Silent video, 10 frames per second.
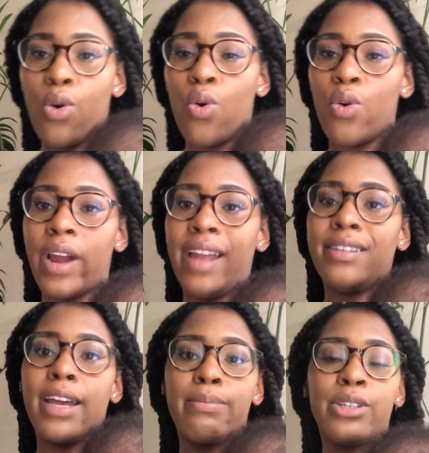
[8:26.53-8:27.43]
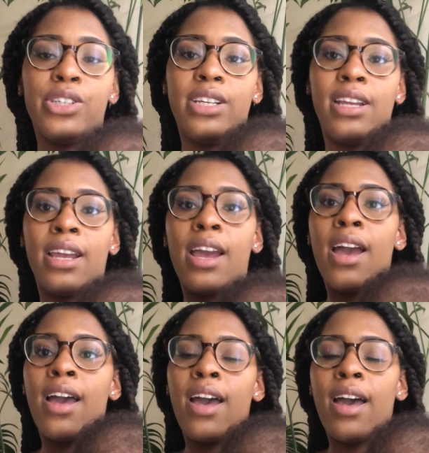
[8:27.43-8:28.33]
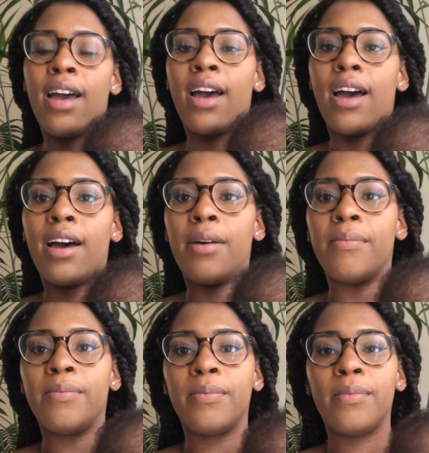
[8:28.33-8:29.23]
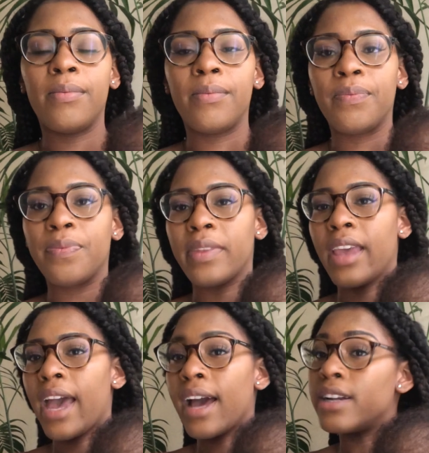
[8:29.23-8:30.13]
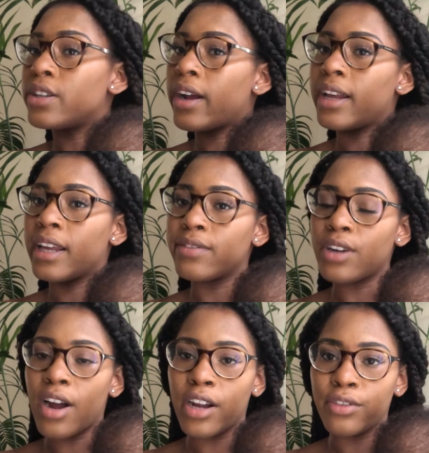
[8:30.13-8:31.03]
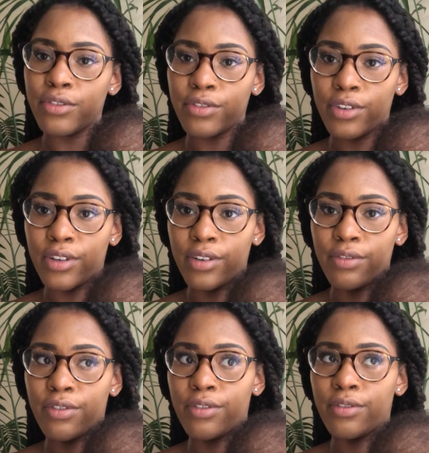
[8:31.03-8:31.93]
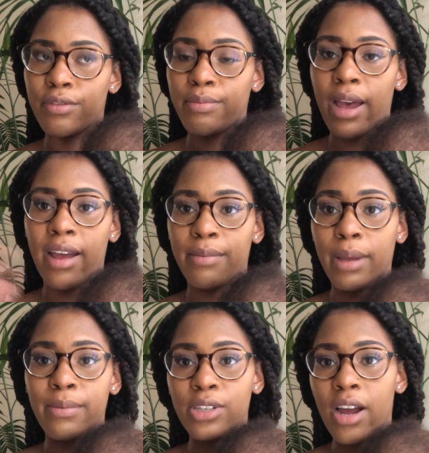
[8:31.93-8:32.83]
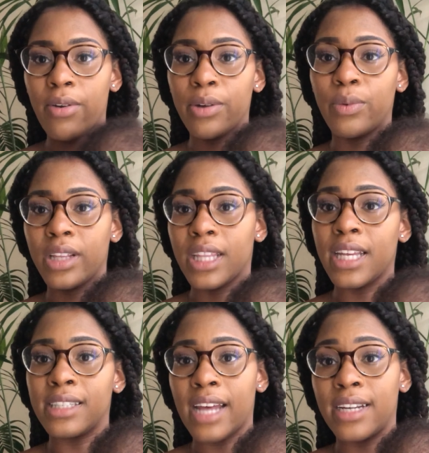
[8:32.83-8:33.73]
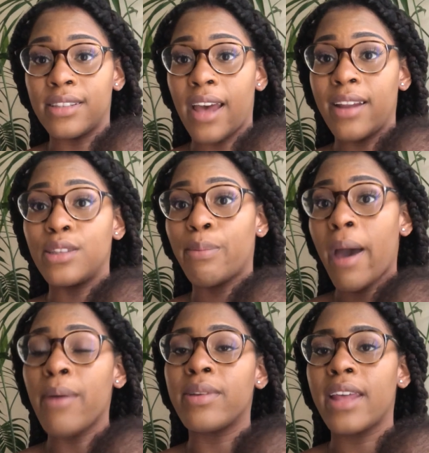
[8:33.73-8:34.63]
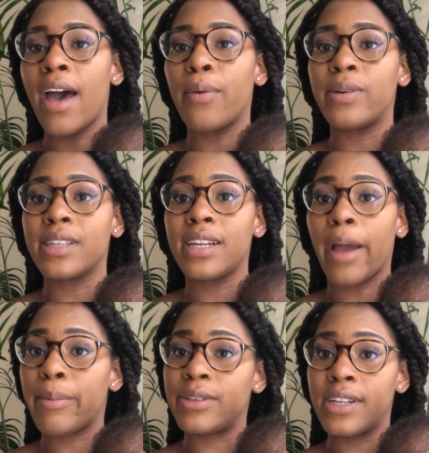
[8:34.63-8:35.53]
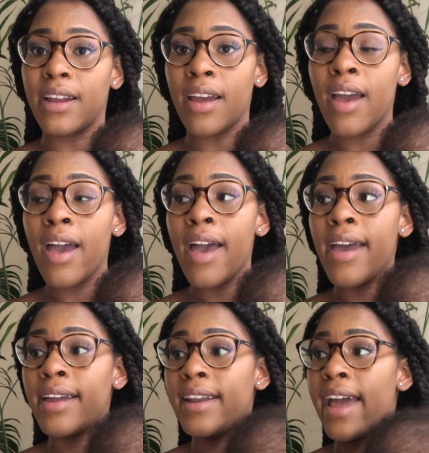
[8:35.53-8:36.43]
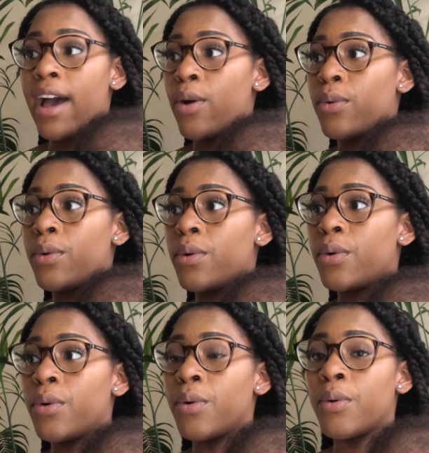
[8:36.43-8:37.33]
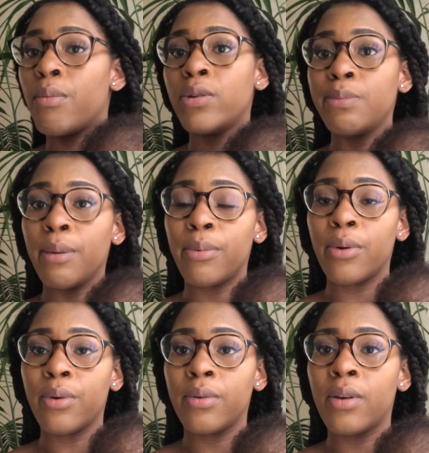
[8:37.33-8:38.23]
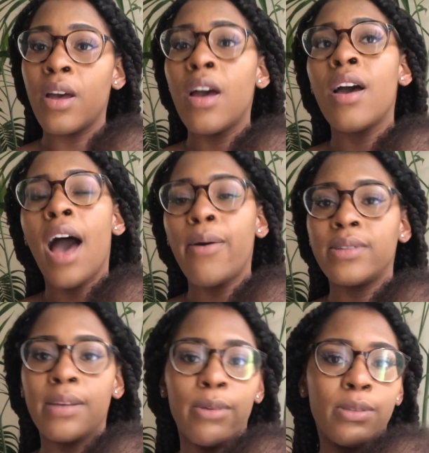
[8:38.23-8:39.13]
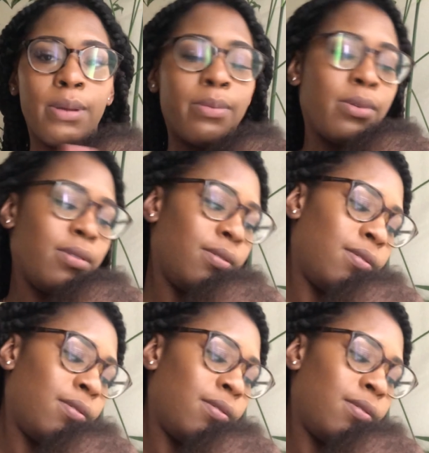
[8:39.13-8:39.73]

or a diaper genie. I got a Target gift card for my baby shower, and one of the things I decided to buy with that was a diaper genie. Now, most people, I won't say most people,